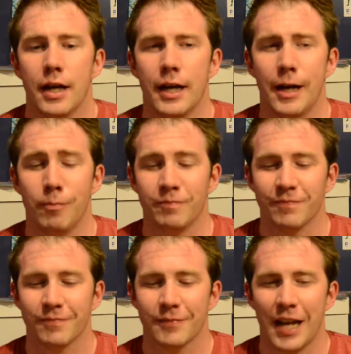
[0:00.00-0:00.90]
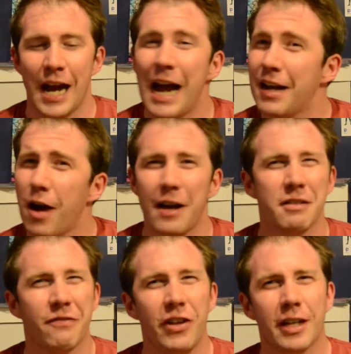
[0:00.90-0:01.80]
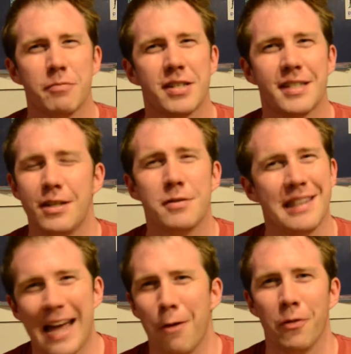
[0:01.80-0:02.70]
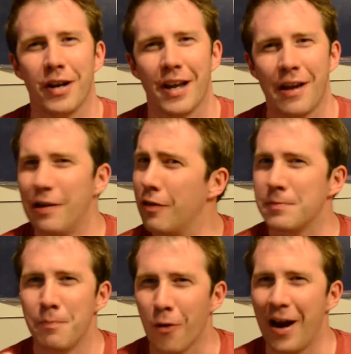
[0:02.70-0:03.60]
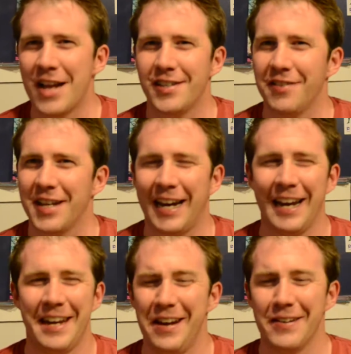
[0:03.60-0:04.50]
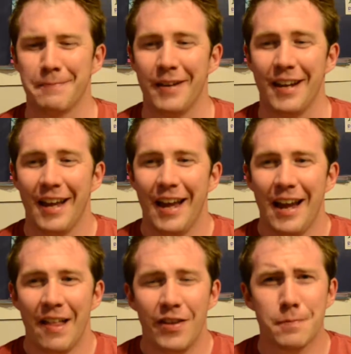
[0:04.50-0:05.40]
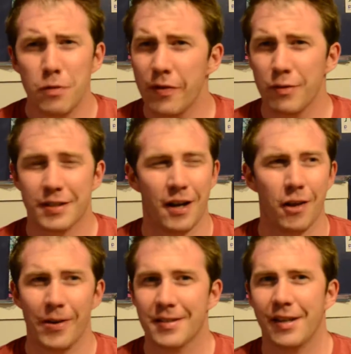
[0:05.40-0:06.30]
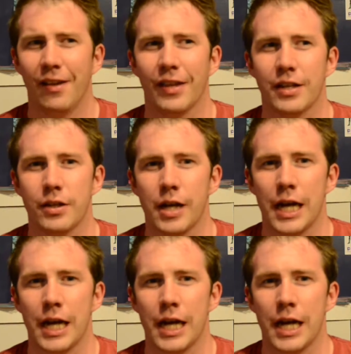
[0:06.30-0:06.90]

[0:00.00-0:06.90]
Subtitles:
I know. I feel I'm just using that word. I know there's more adjectives I could use, but this movie was all around solid.